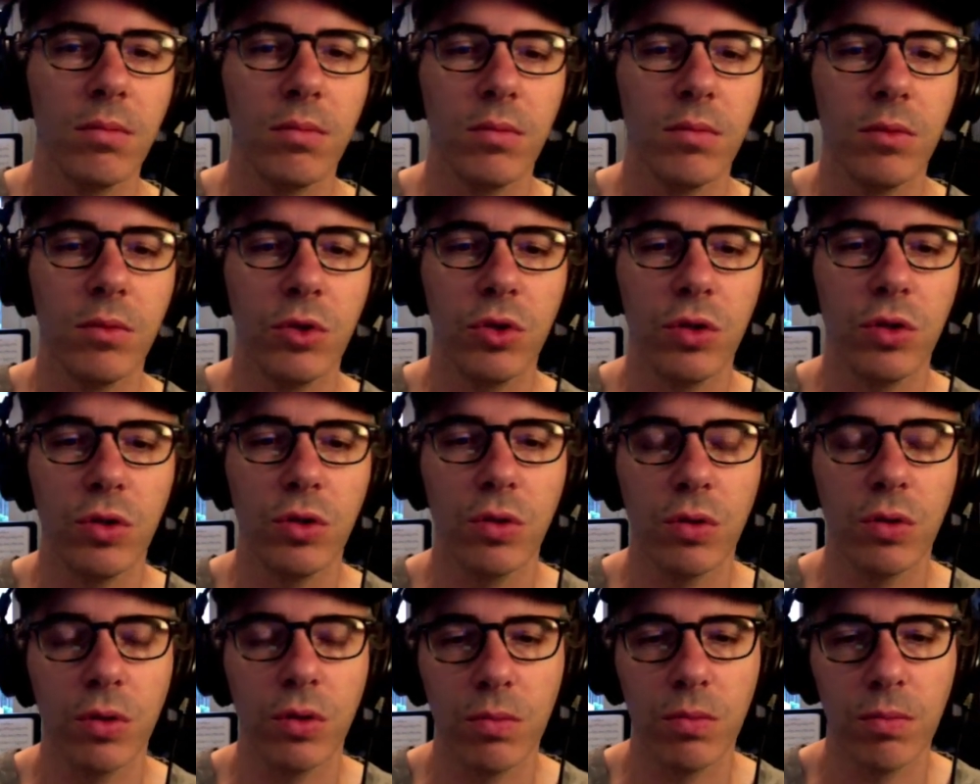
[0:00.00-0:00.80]

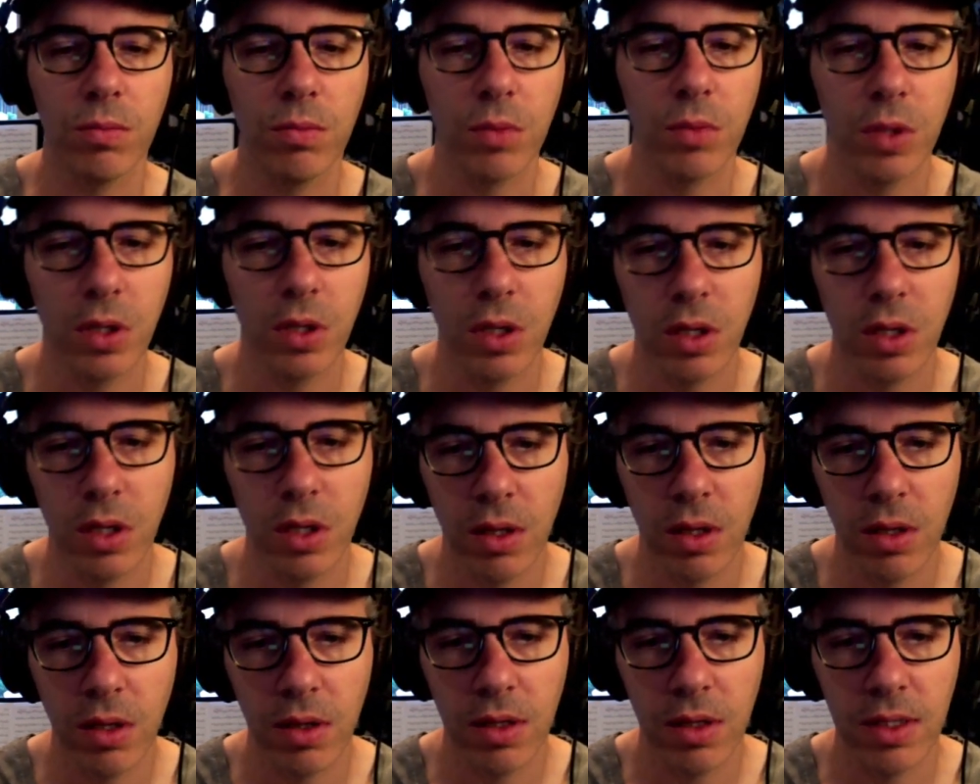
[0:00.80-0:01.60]
tutorial.
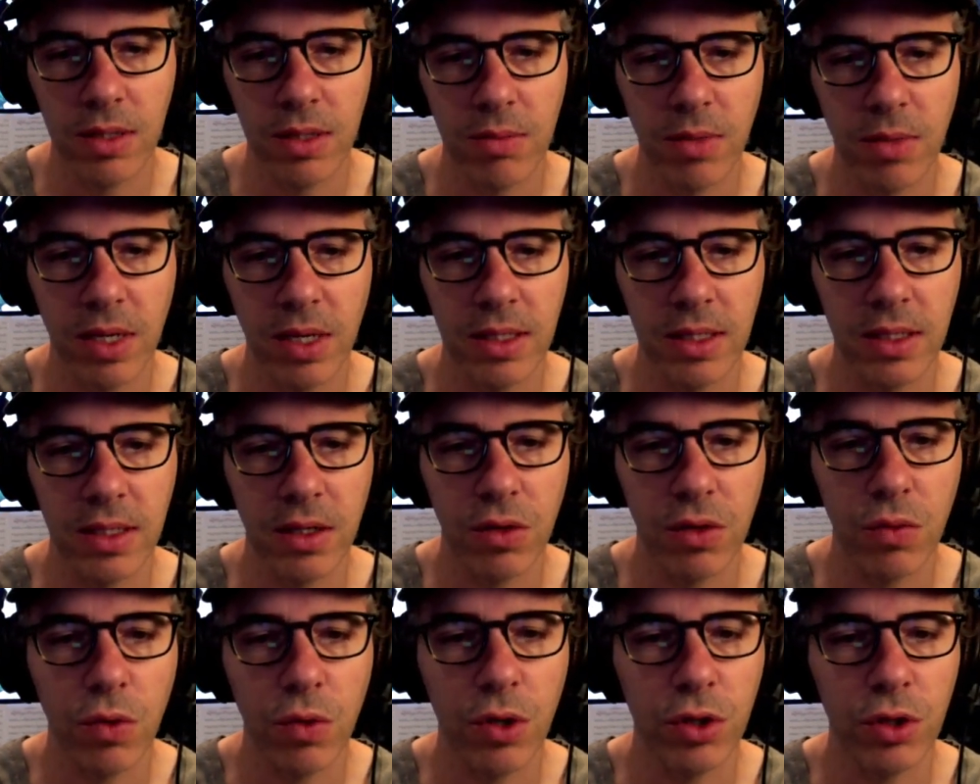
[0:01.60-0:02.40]
This means that
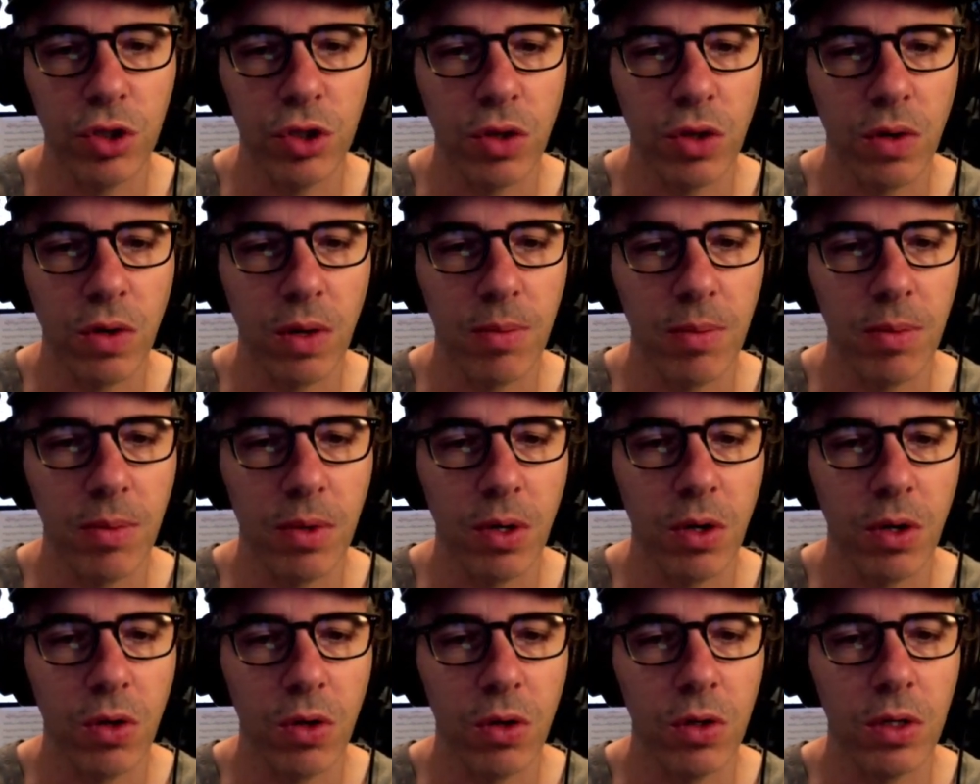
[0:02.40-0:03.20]
it won't show up
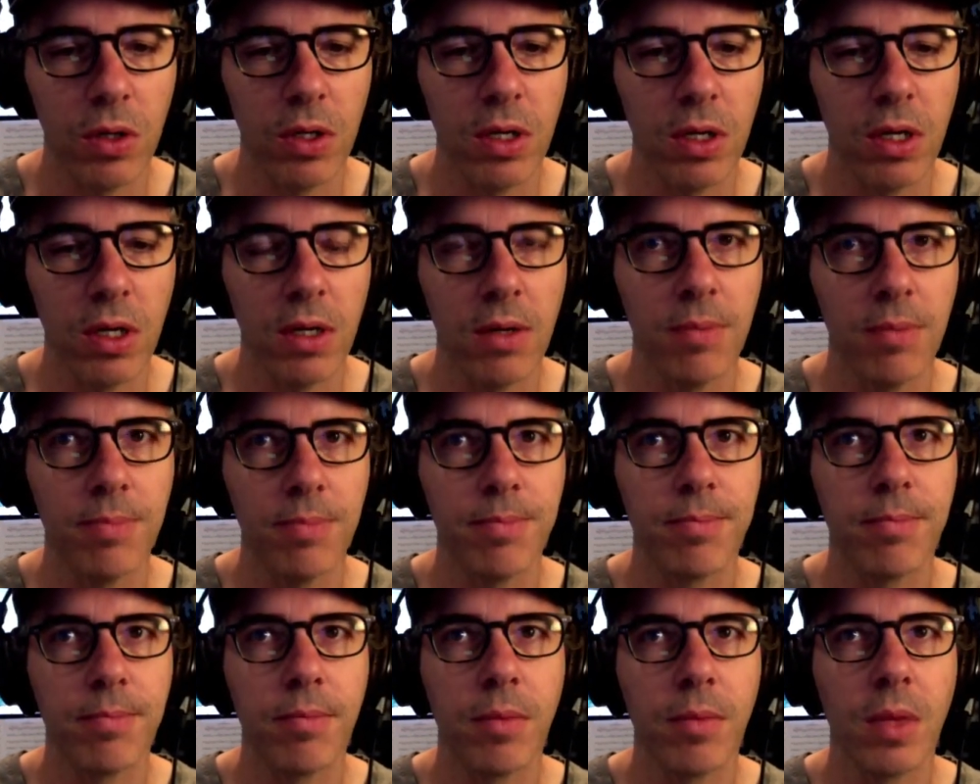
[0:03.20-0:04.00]

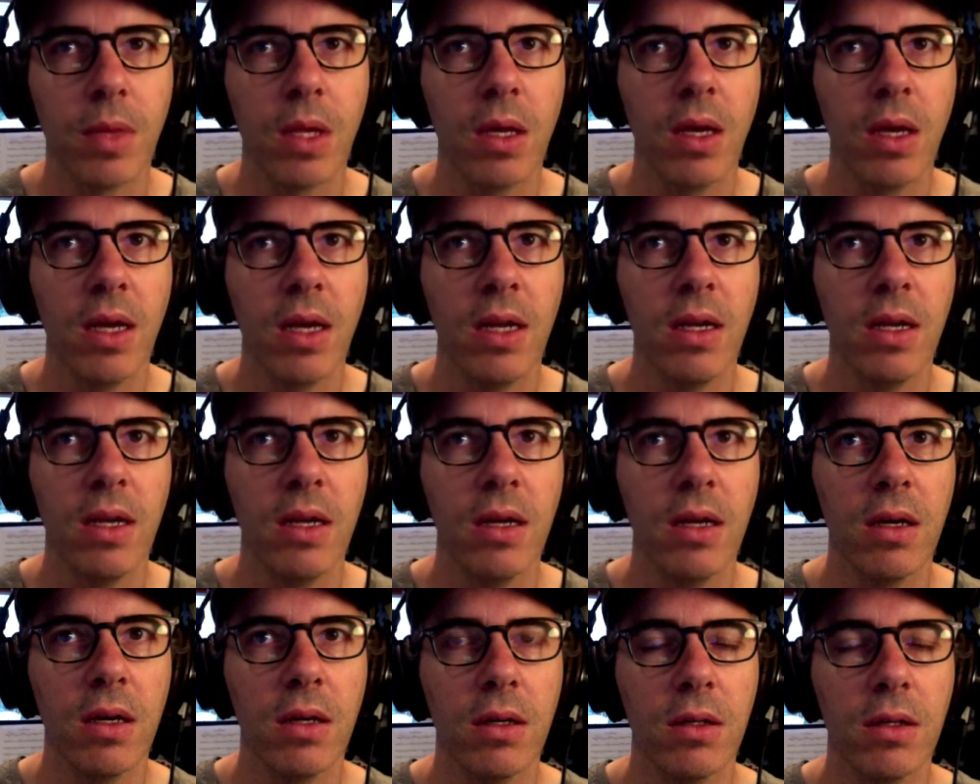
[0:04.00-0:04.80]
on
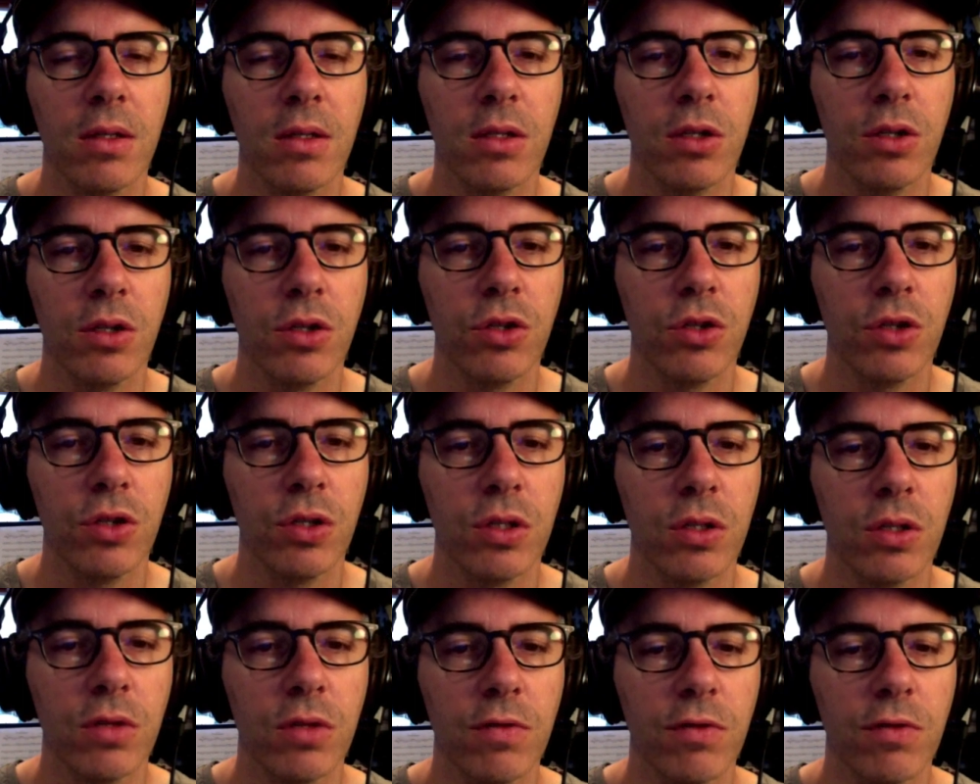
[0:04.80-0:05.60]
any
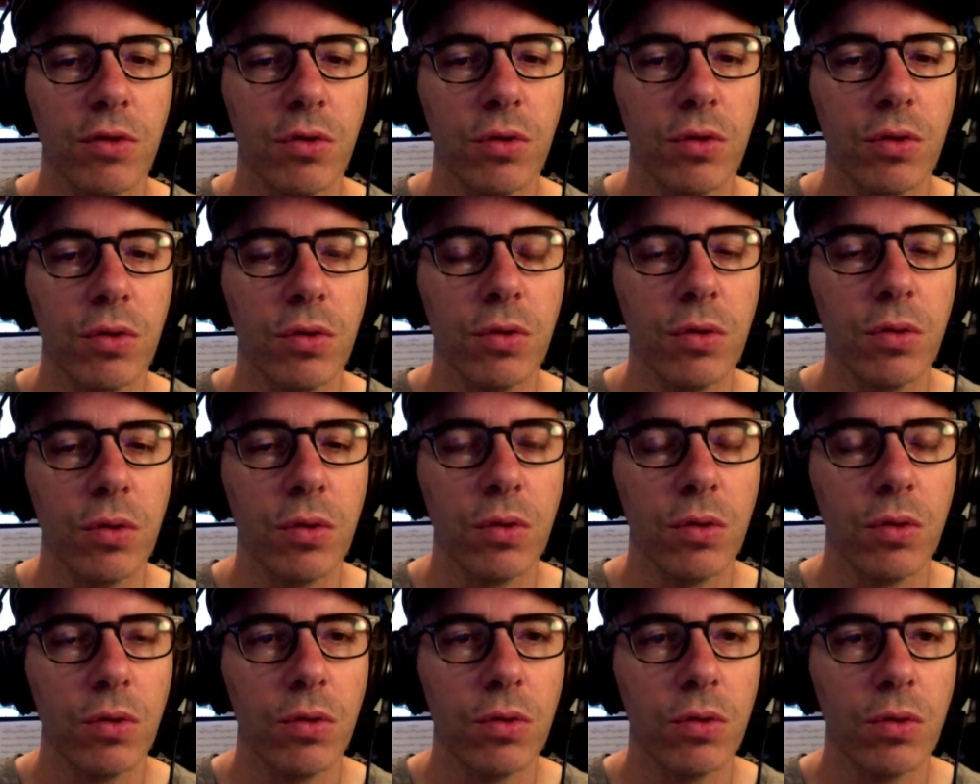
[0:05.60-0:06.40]
searches of
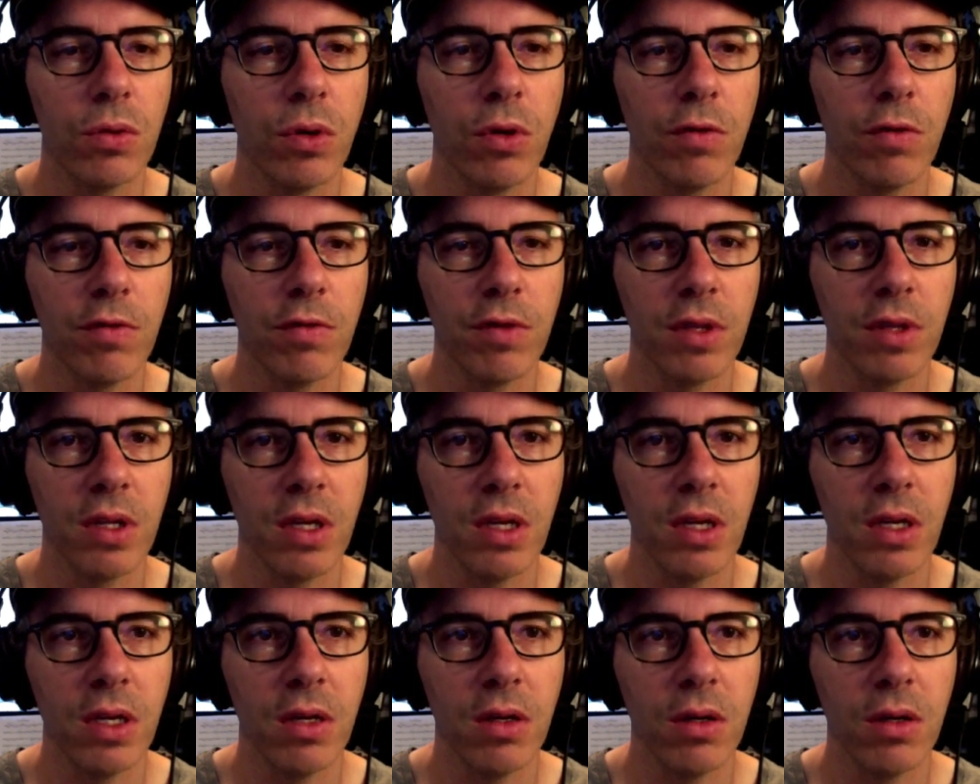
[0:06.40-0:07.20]
Google or of
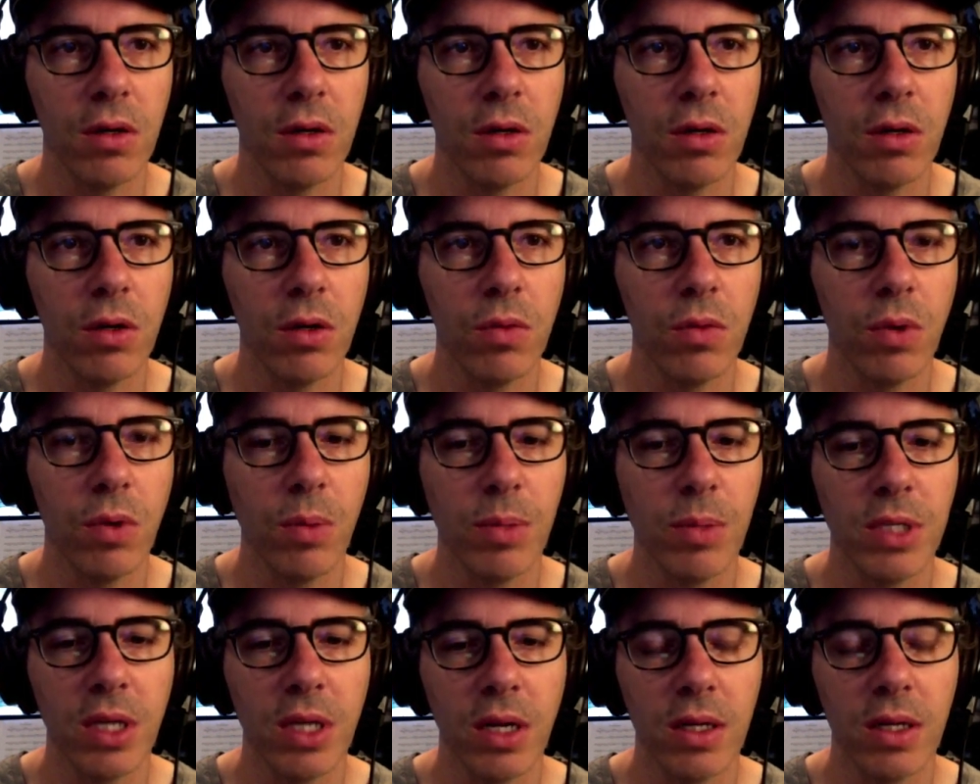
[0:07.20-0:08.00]
the
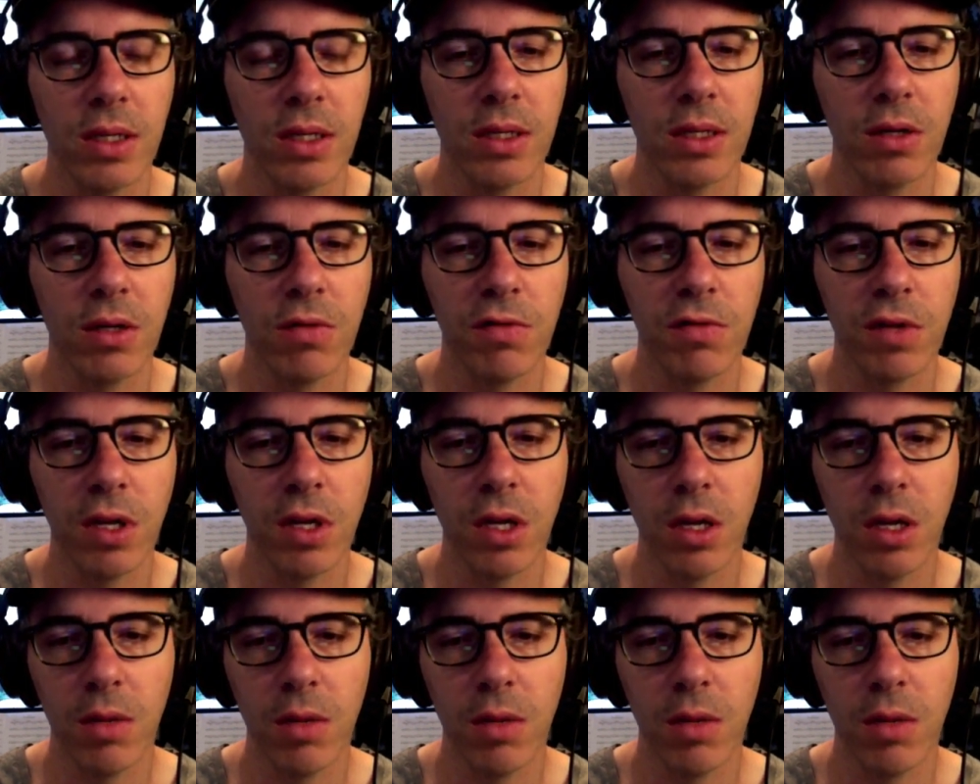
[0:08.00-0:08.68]
website itself,